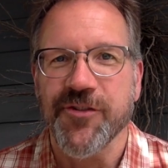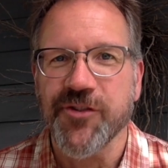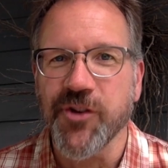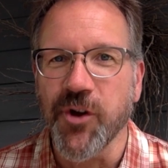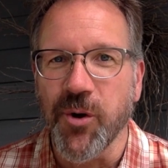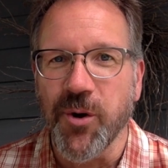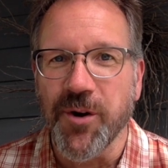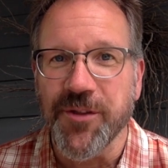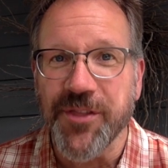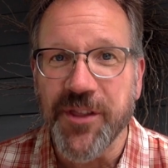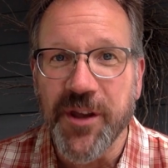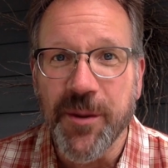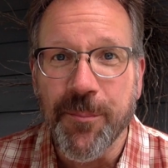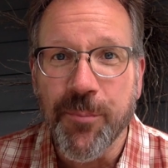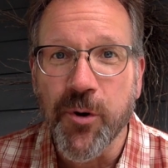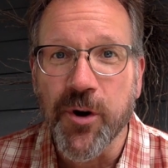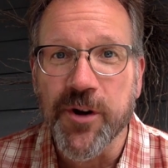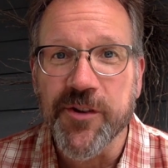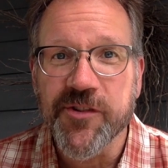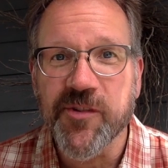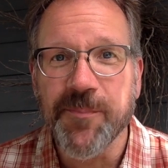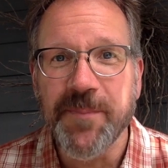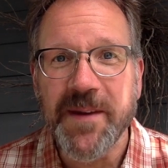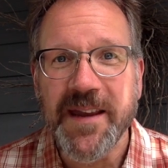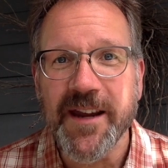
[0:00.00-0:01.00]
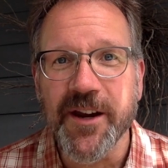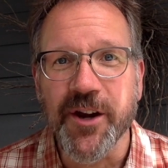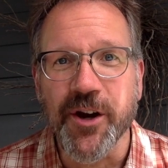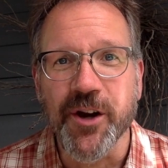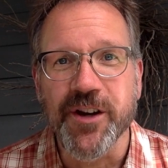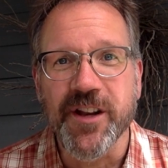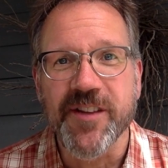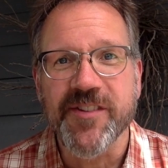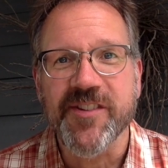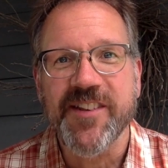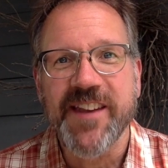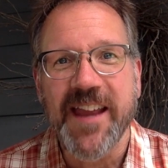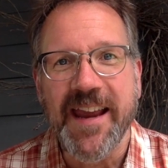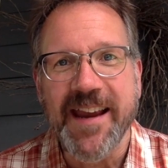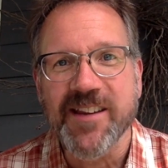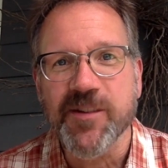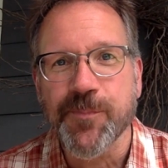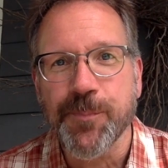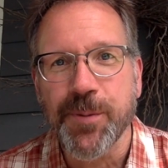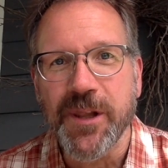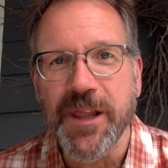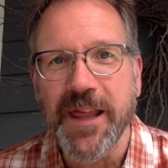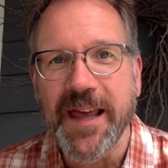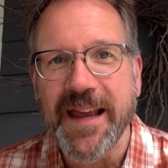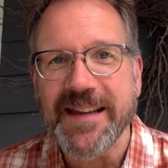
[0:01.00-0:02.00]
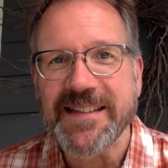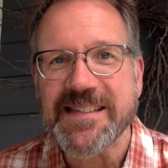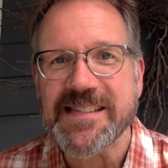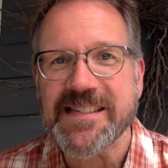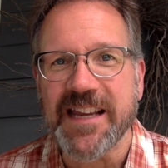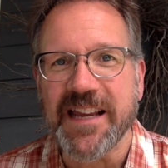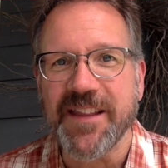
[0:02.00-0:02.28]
So, The Importance of Being Earnest takes place